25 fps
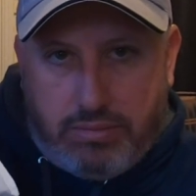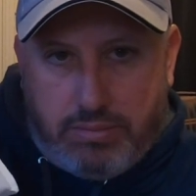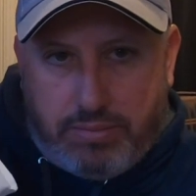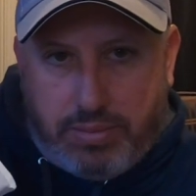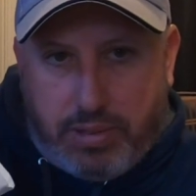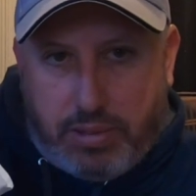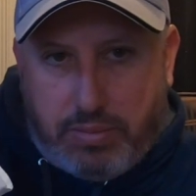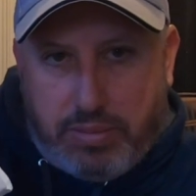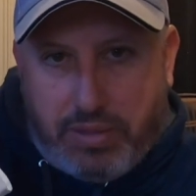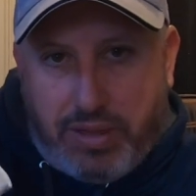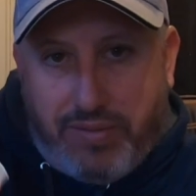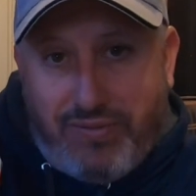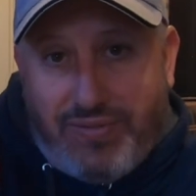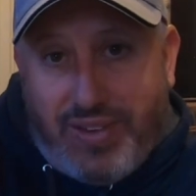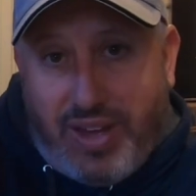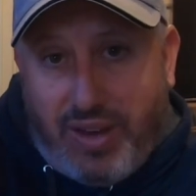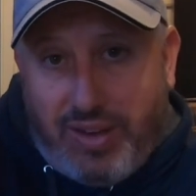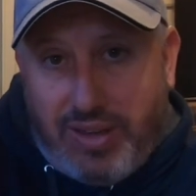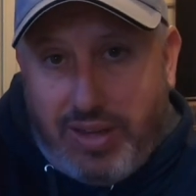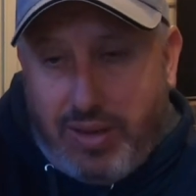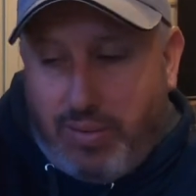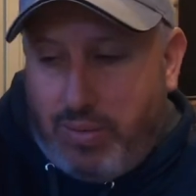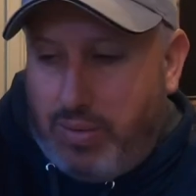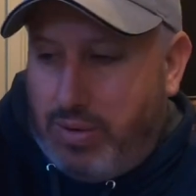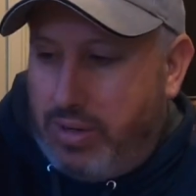probably
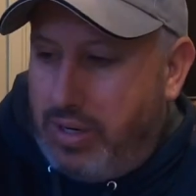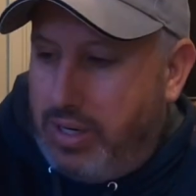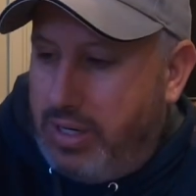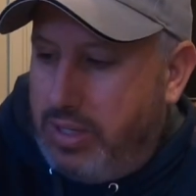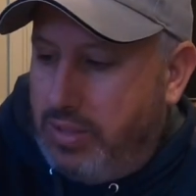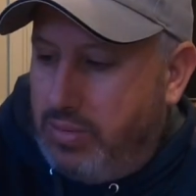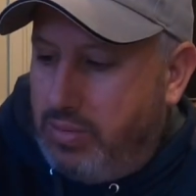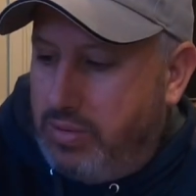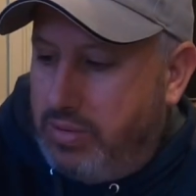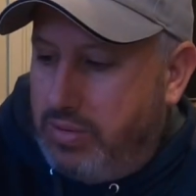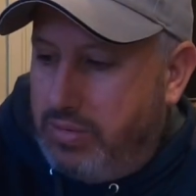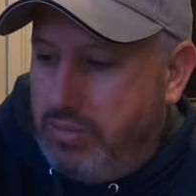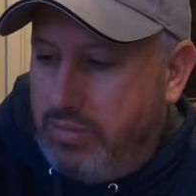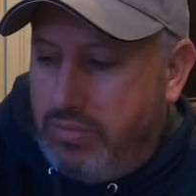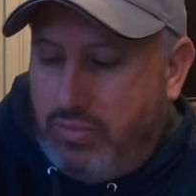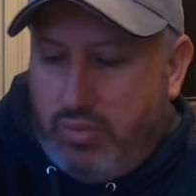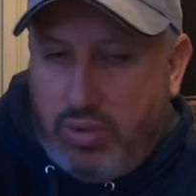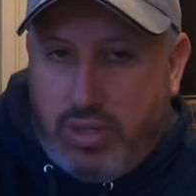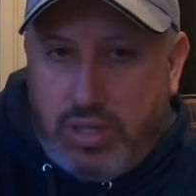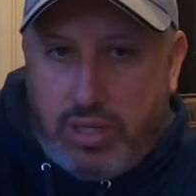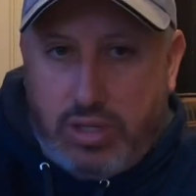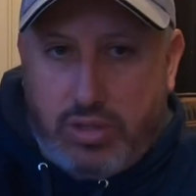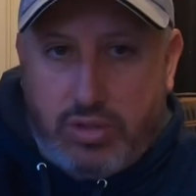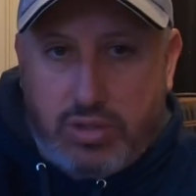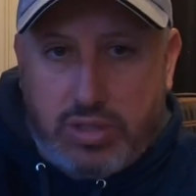value-wise was
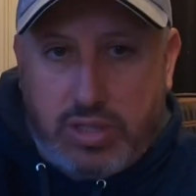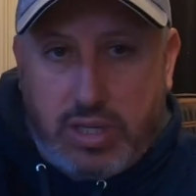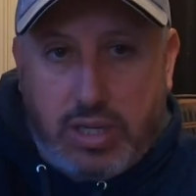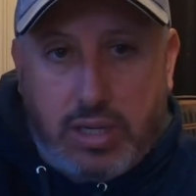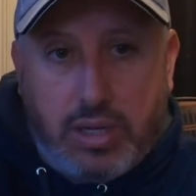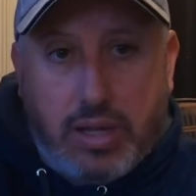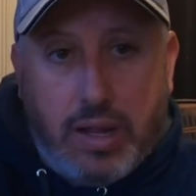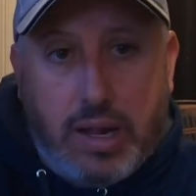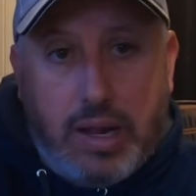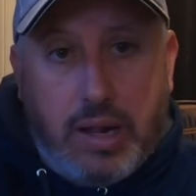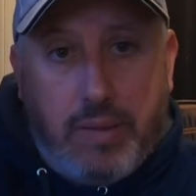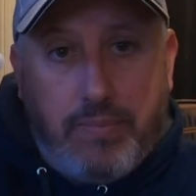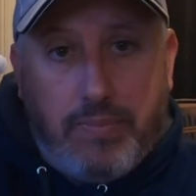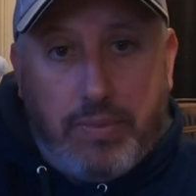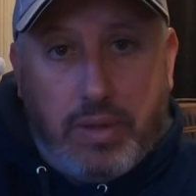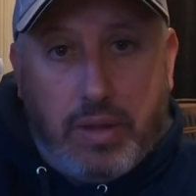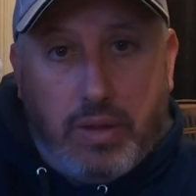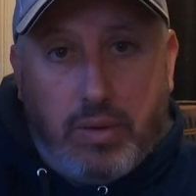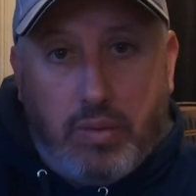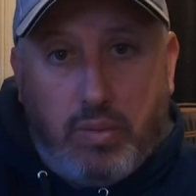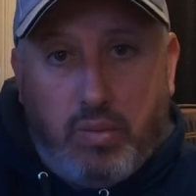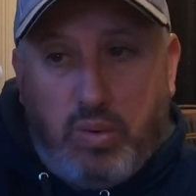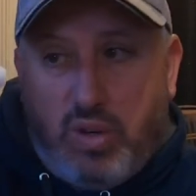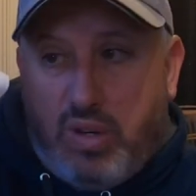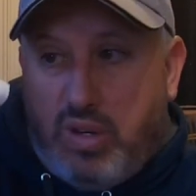really interesting
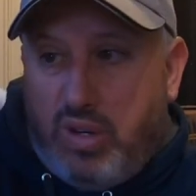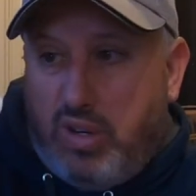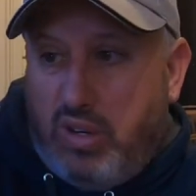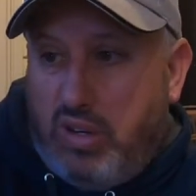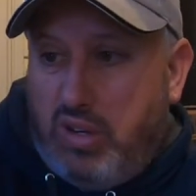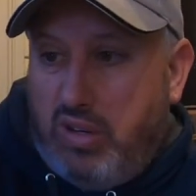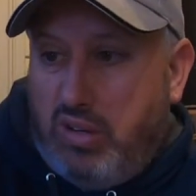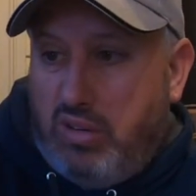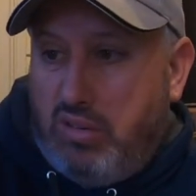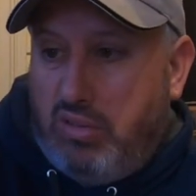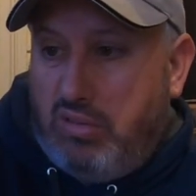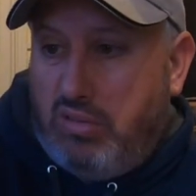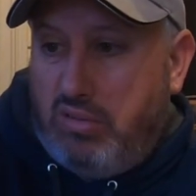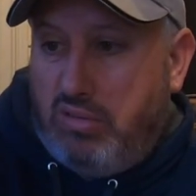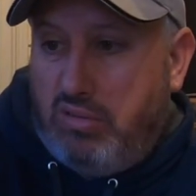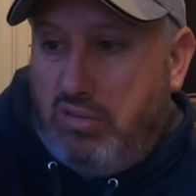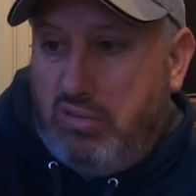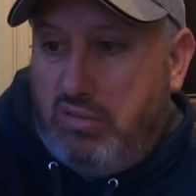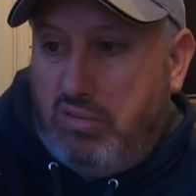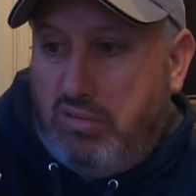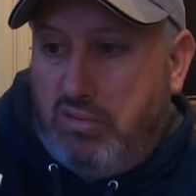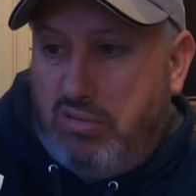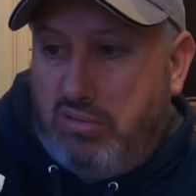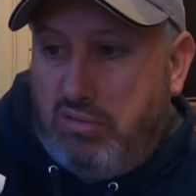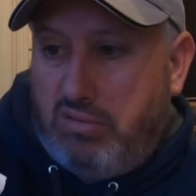were
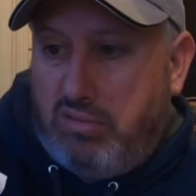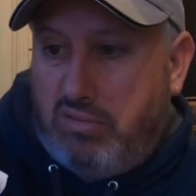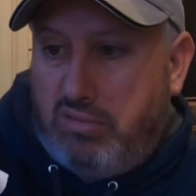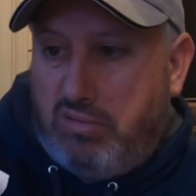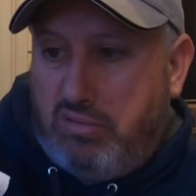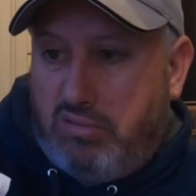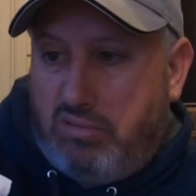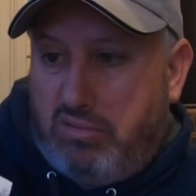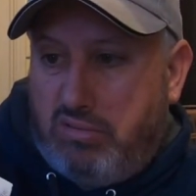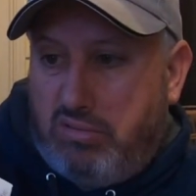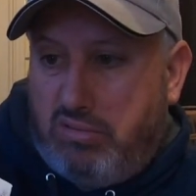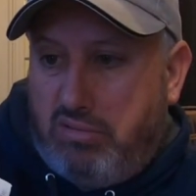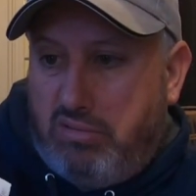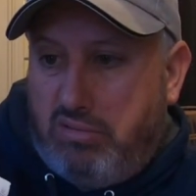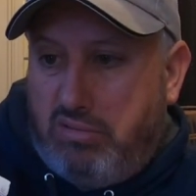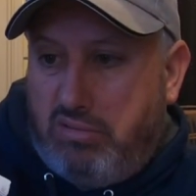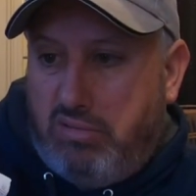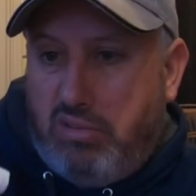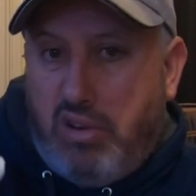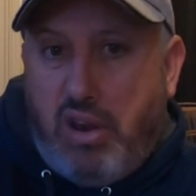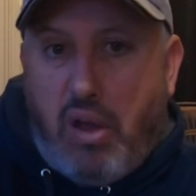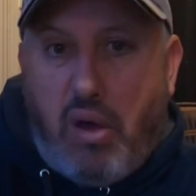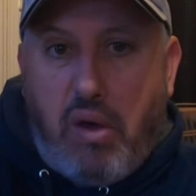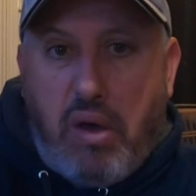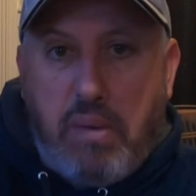
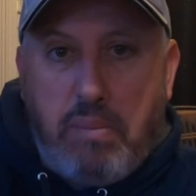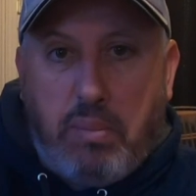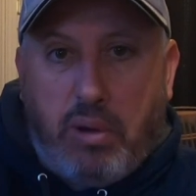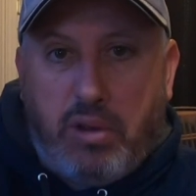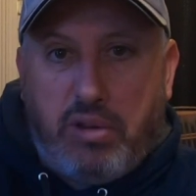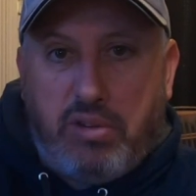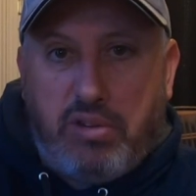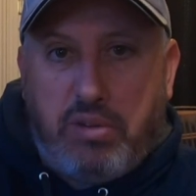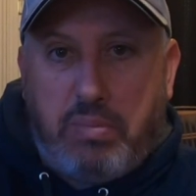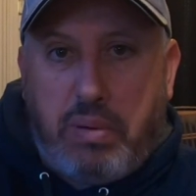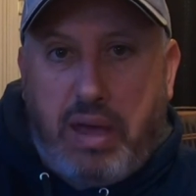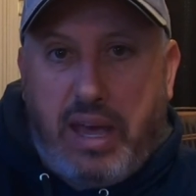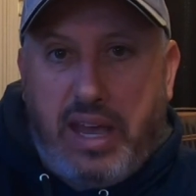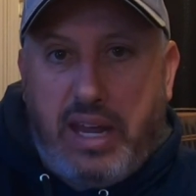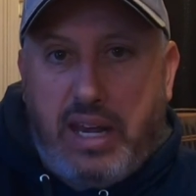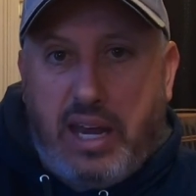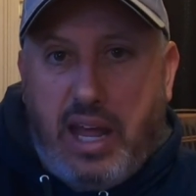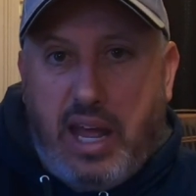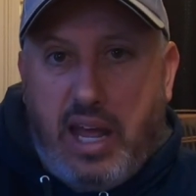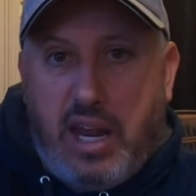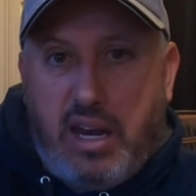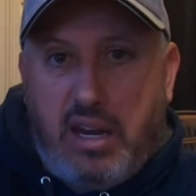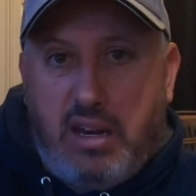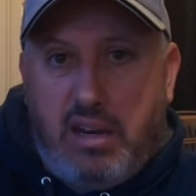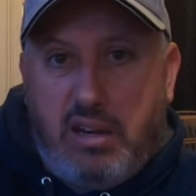9 bottles of paint
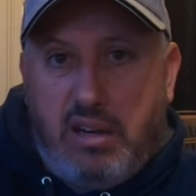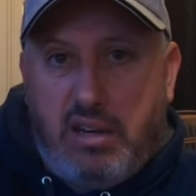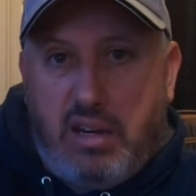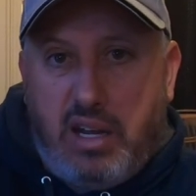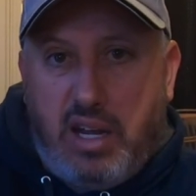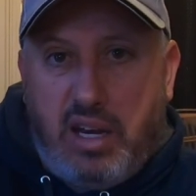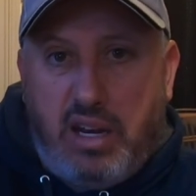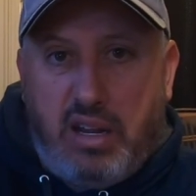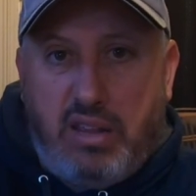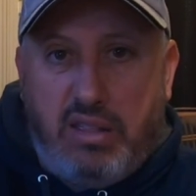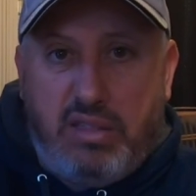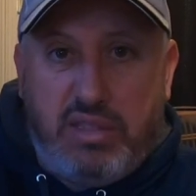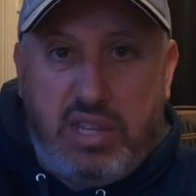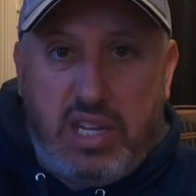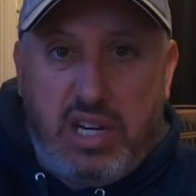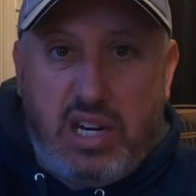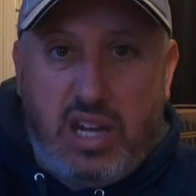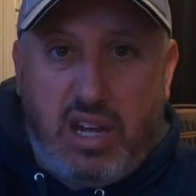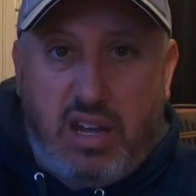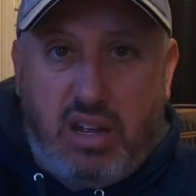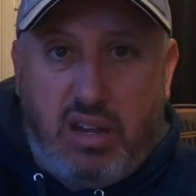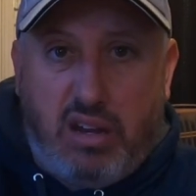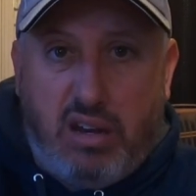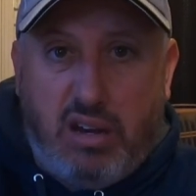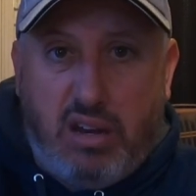and a
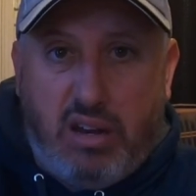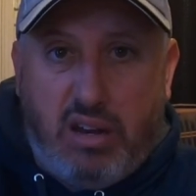thinner.